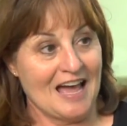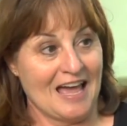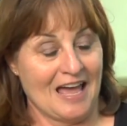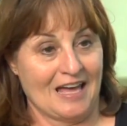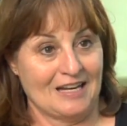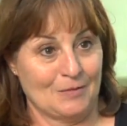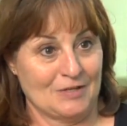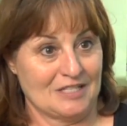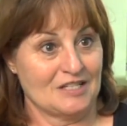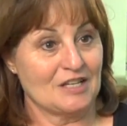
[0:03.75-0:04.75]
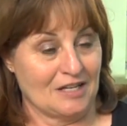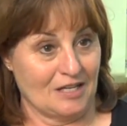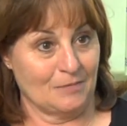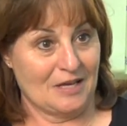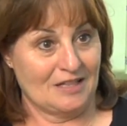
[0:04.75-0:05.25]
And it was a, a,
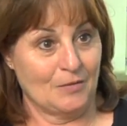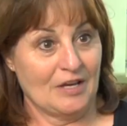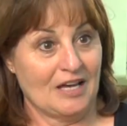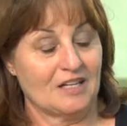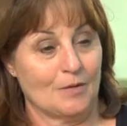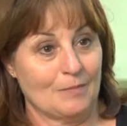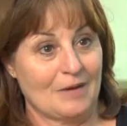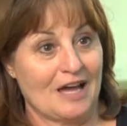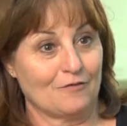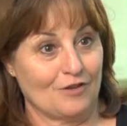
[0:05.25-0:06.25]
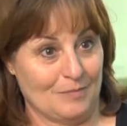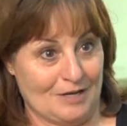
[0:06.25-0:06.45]
young man that we had coming back from